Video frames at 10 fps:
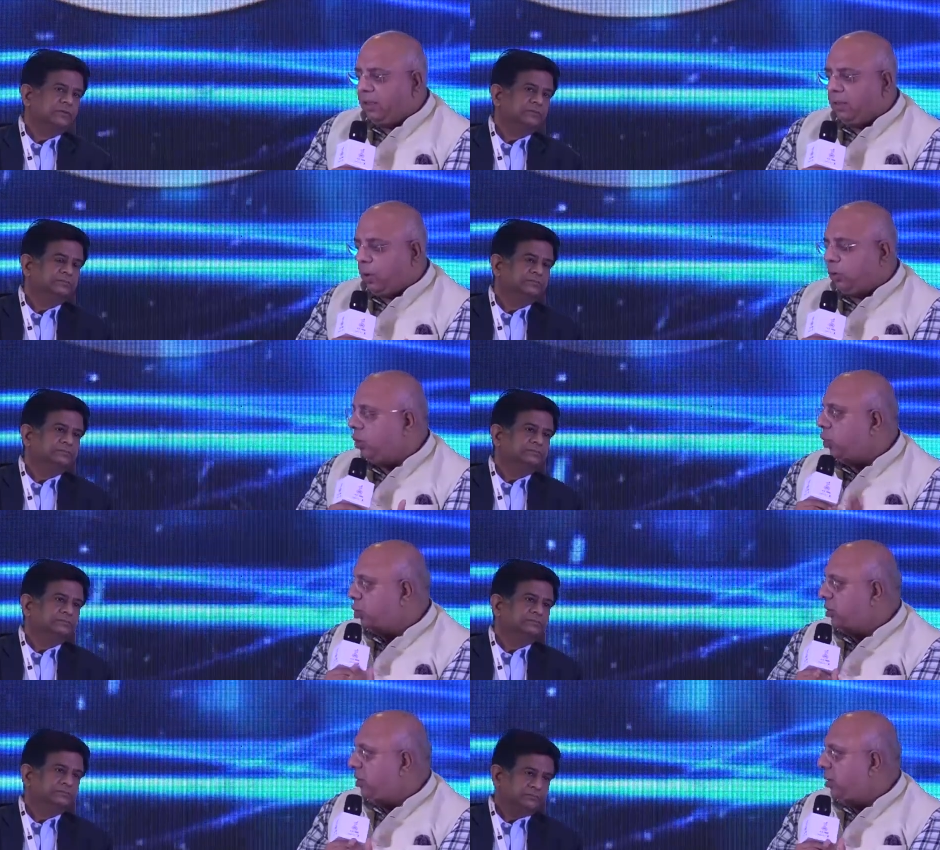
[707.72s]
Speaker 1: is about growth
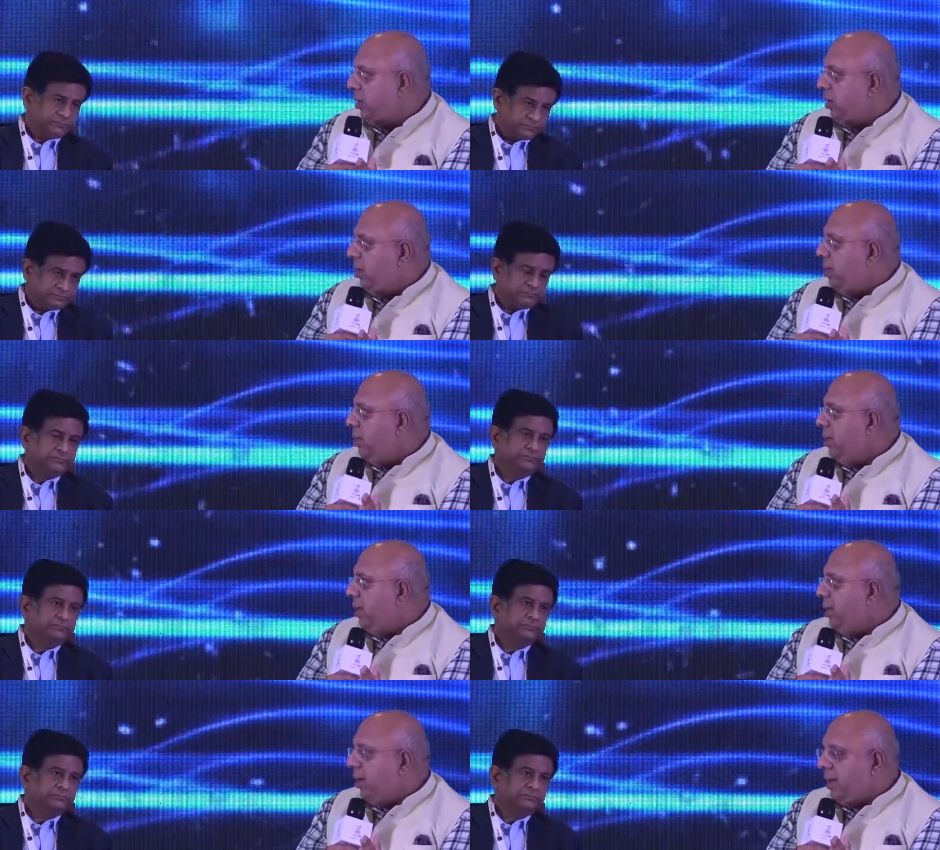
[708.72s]

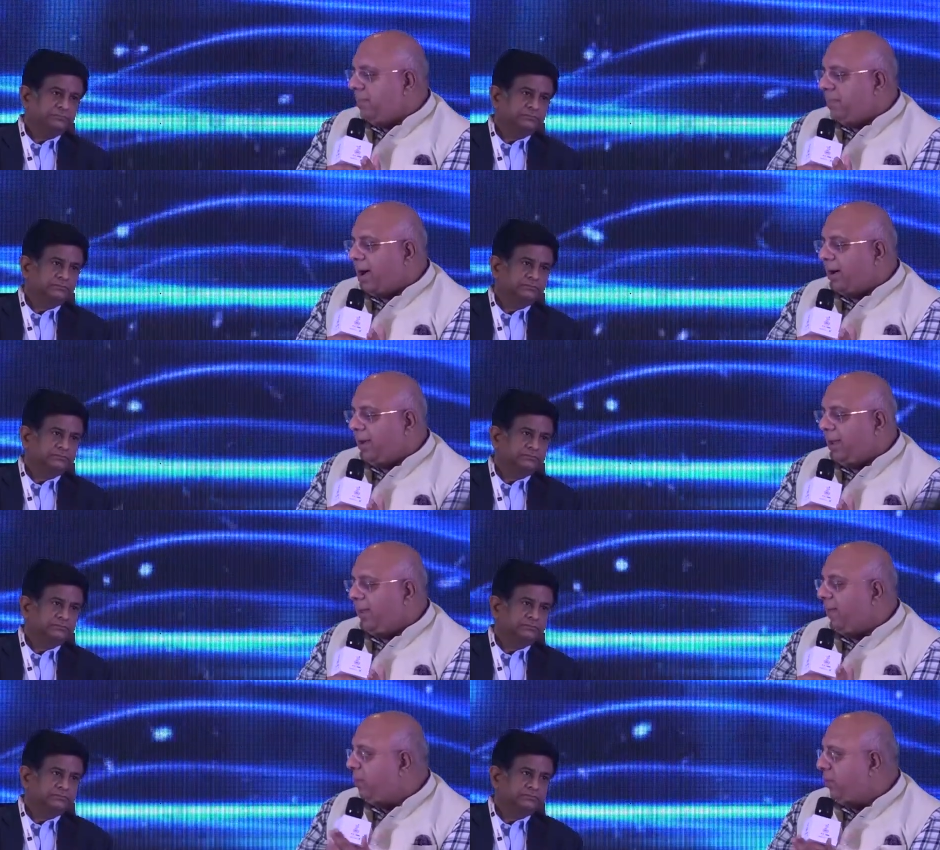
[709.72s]
and marketing
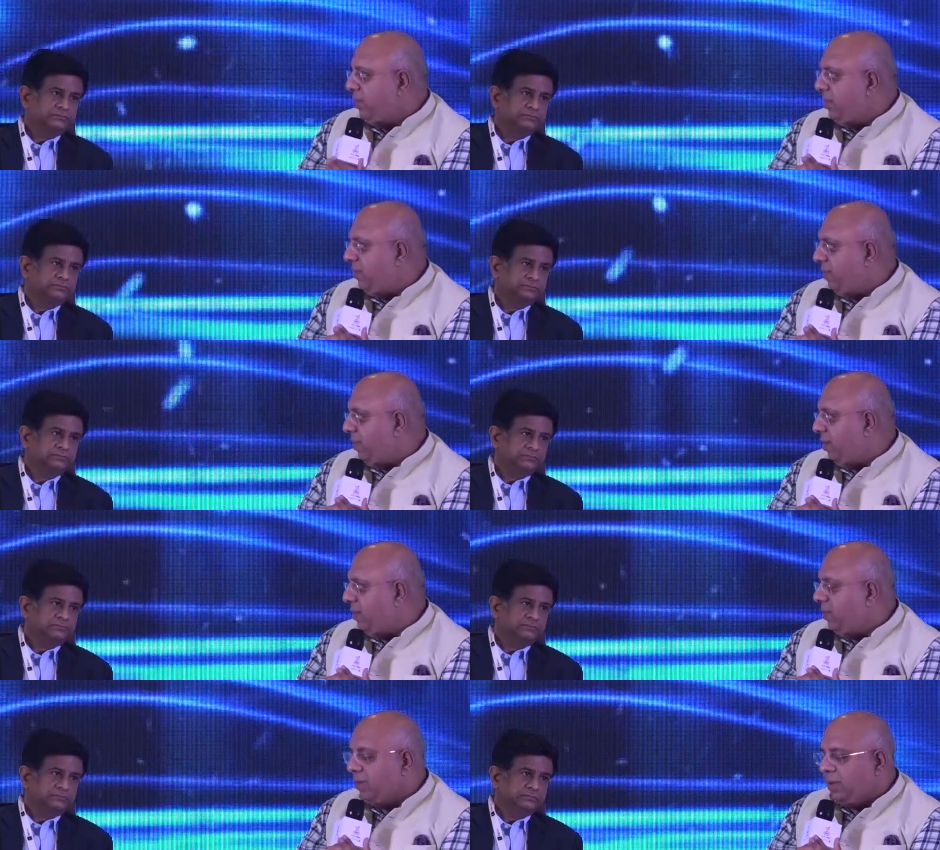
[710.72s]
is business, you
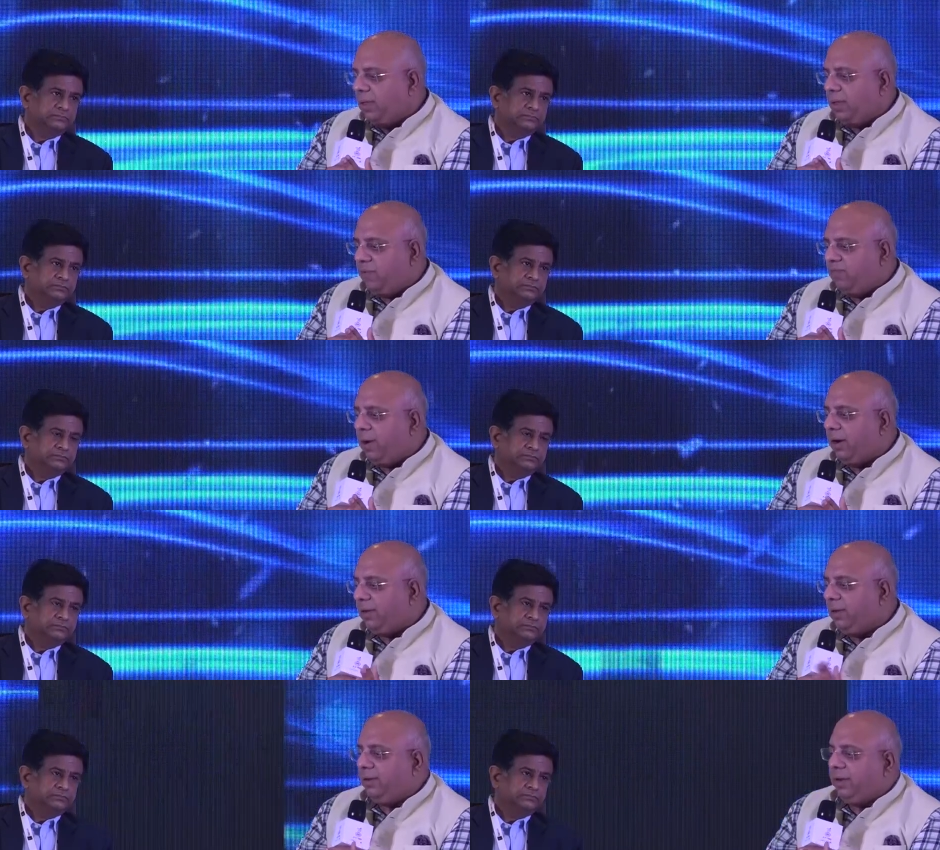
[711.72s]
know. If
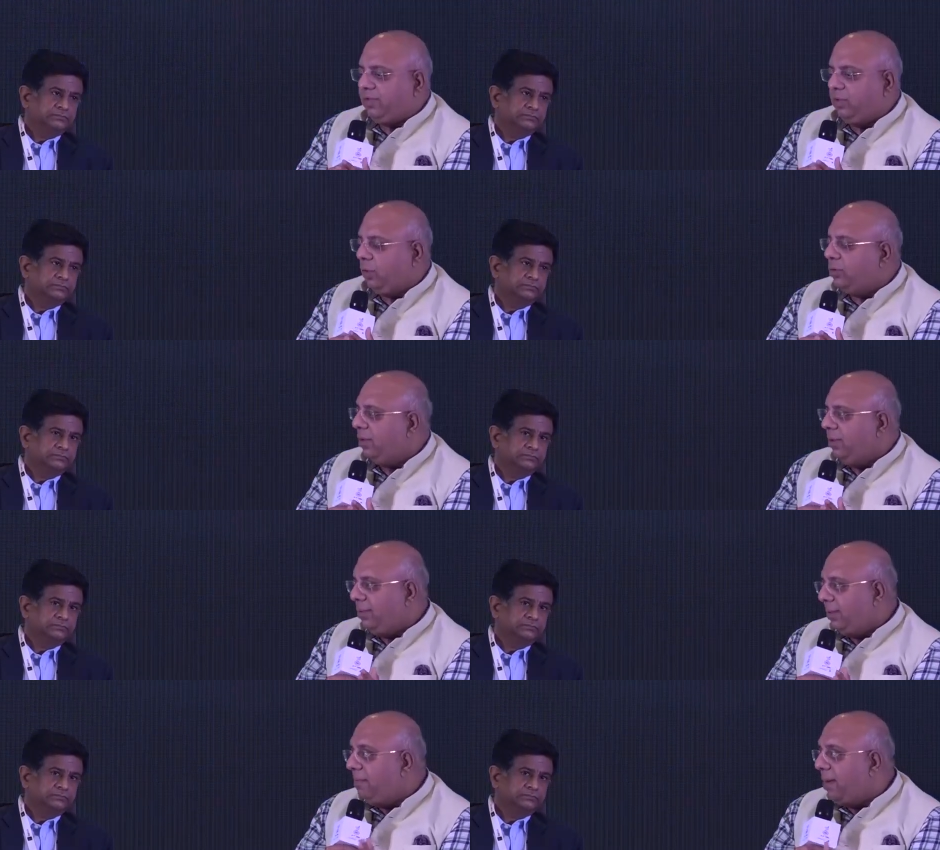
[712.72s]
marketing creates growth,
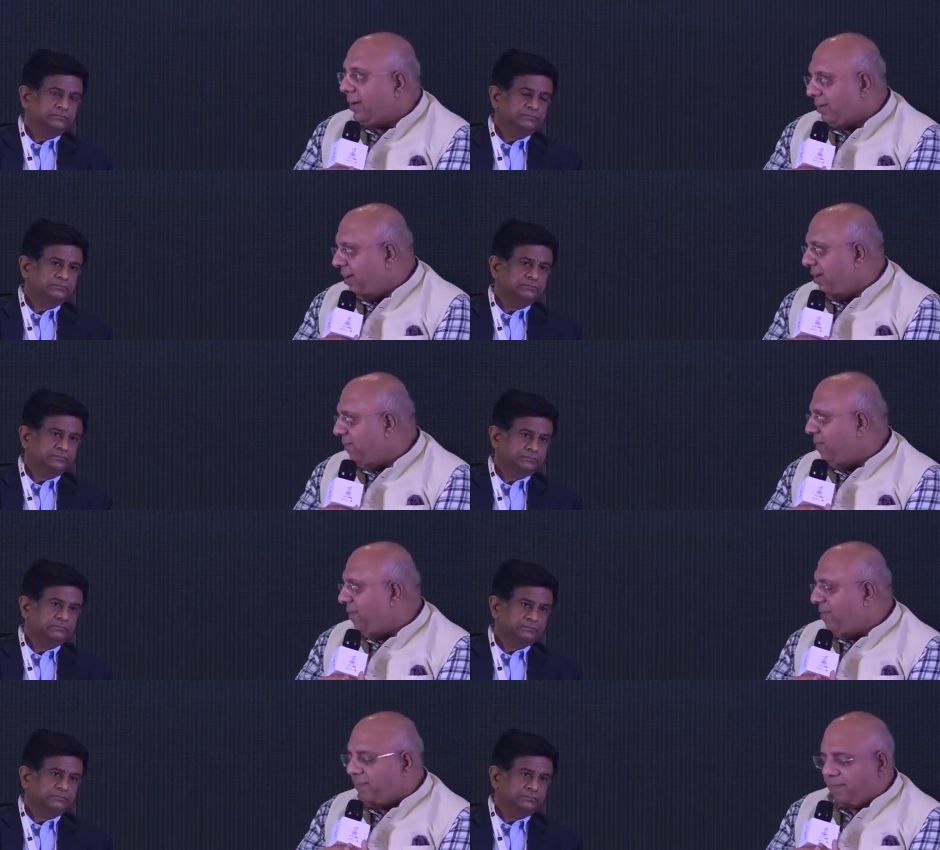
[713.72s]
then marketing is
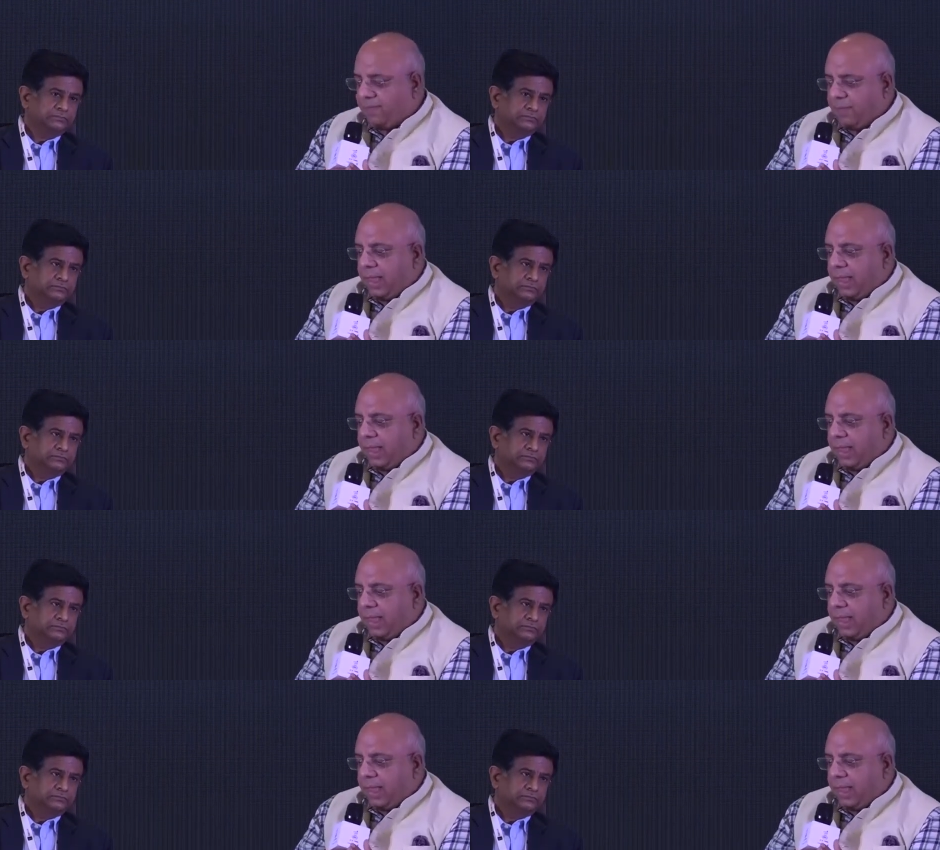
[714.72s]
business.